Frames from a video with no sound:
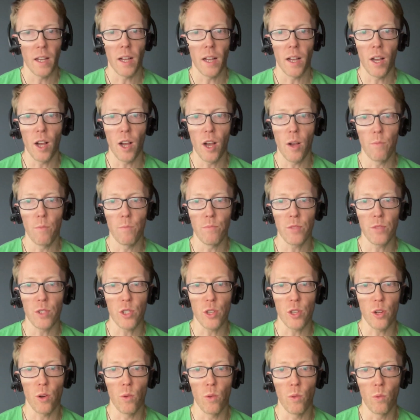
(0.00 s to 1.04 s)
Um,
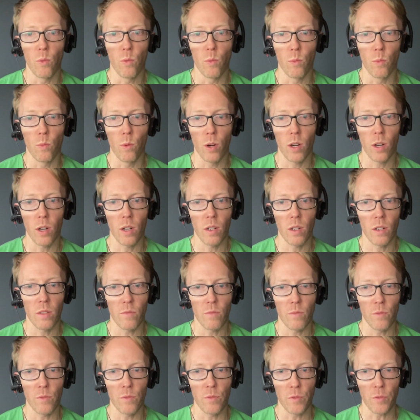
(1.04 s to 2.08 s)
so we're
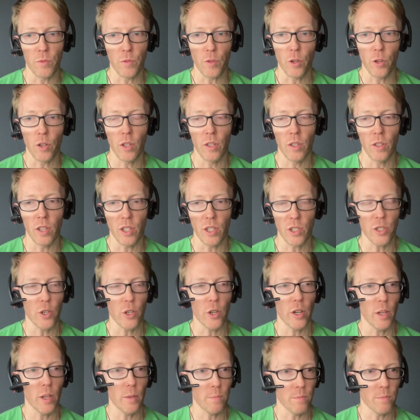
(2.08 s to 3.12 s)
for a, a,
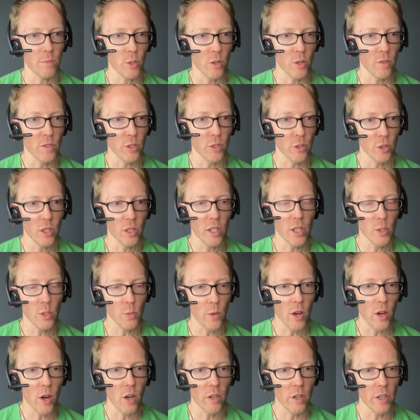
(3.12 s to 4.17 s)
startup, sort of as early as
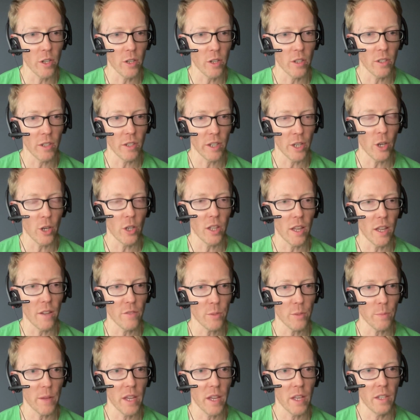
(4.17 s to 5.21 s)
we are in our in our
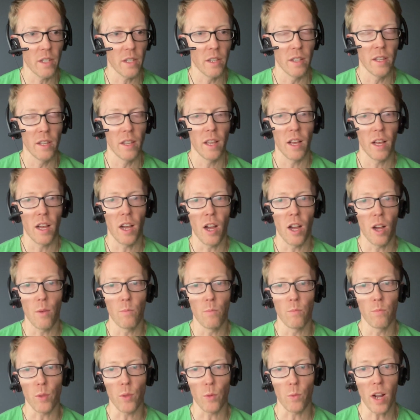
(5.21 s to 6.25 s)
lifespan,
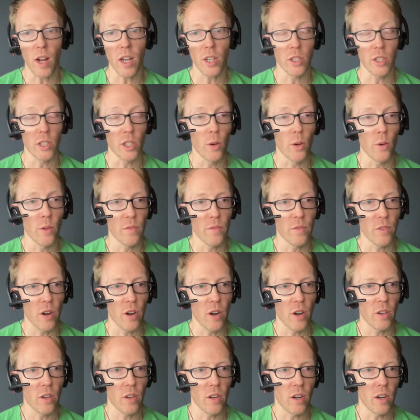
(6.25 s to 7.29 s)
um, we're actually going for
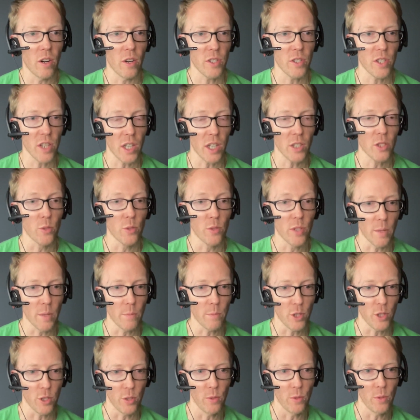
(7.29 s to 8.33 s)
our our SOC two Type
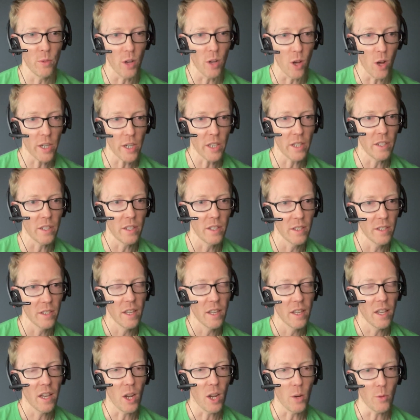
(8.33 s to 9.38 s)
two audit
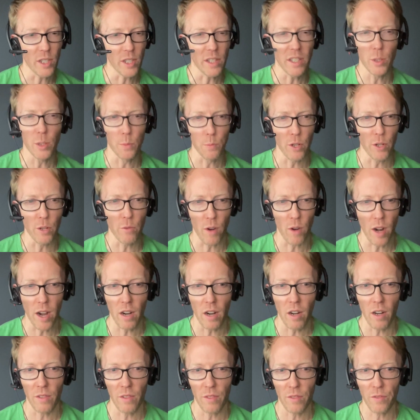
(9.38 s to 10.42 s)
uh, which I think is pretty
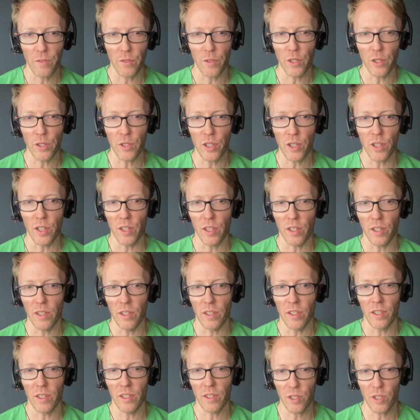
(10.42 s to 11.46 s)
rare for a, uh,
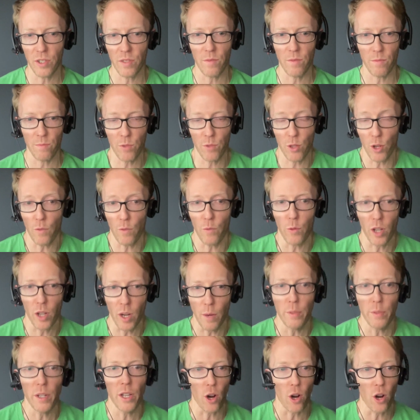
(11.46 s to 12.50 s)
a software
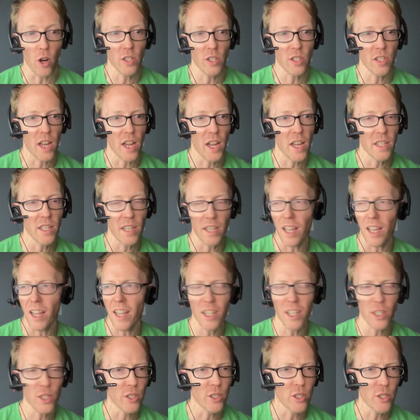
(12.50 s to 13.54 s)
company our size. I, I,
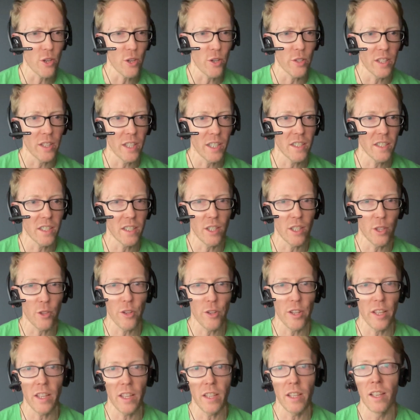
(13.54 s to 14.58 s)
actually saw on LinkedIn the other
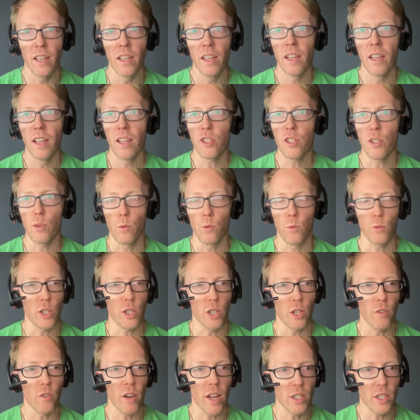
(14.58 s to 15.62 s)
day someone was
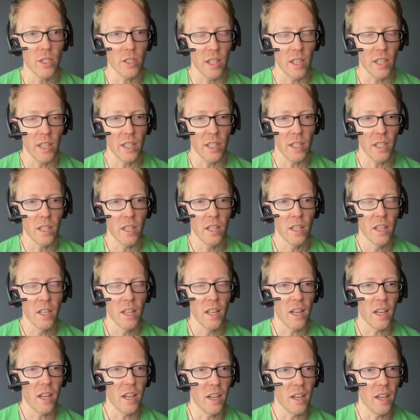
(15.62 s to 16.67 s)
congratulating
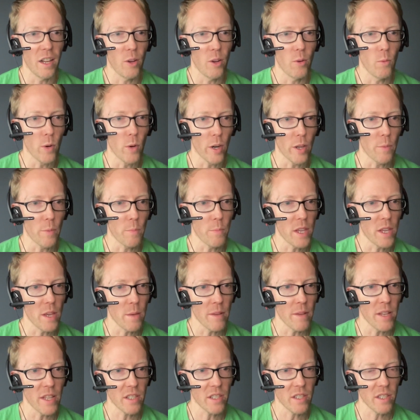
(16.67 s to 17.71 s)
uh, one of the
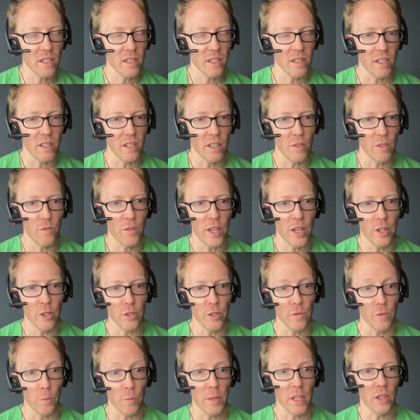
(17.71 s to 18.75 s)
PMS uh, vendors
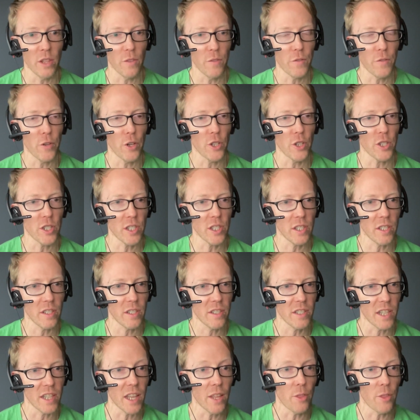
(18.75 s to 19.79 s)
for being the first
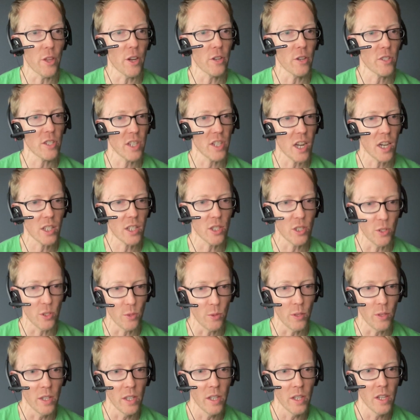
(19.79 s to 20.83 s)
to get their SOC
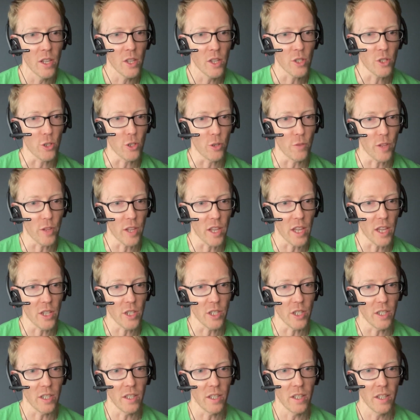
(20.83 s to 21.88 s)
2
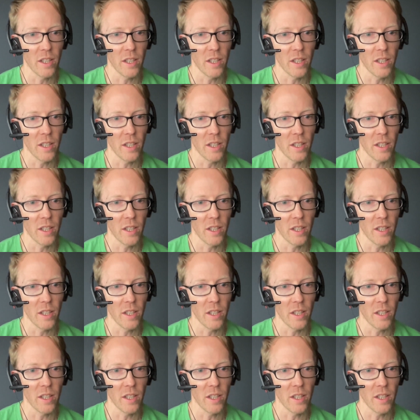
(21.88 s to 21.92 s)
certification.